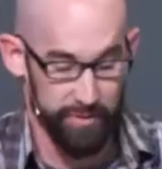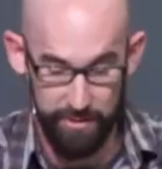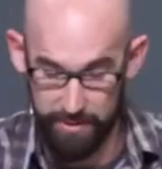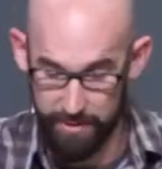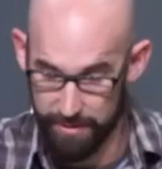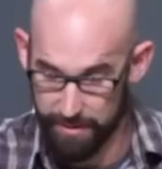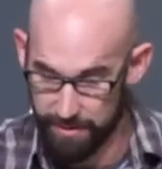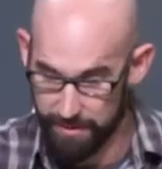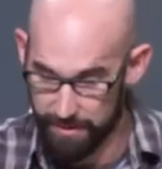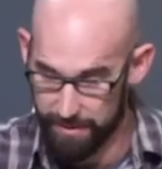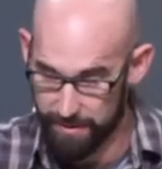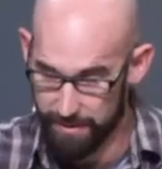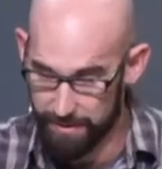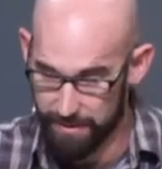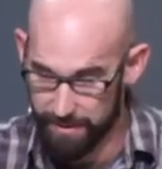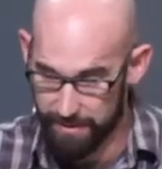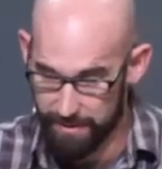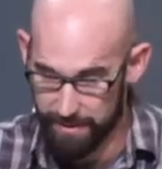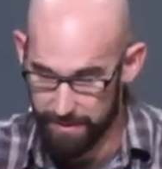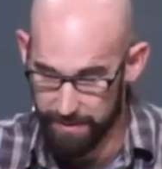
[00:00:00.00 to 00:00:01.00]

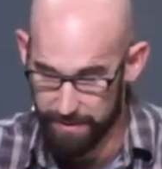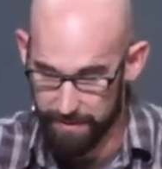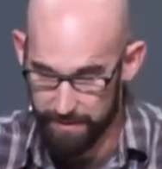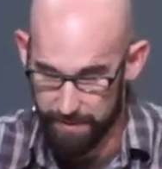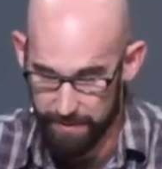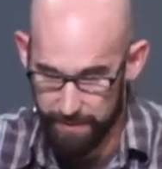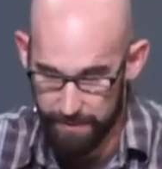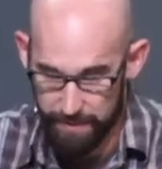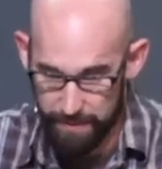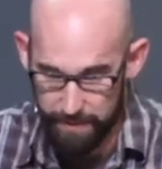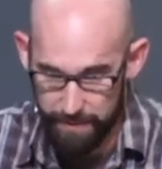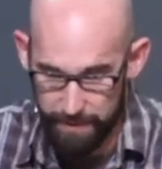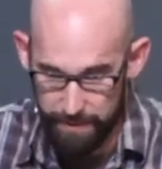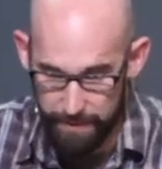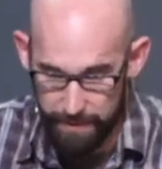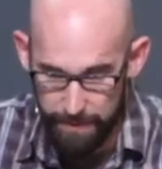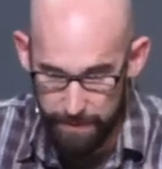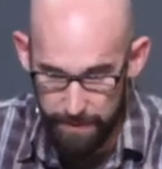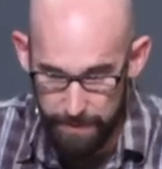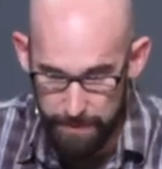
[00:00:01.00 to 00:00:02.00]

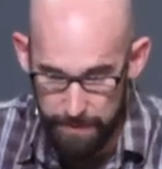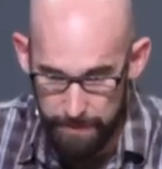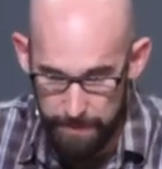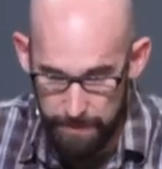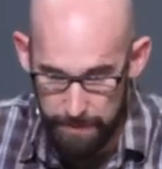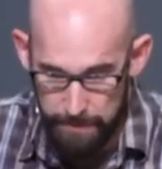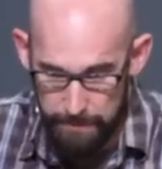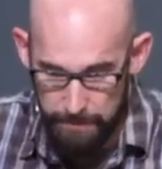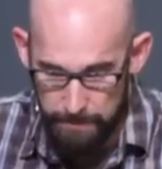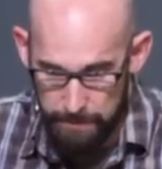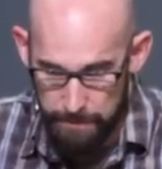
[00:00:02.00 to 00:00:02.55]
No one is speaking in this clip.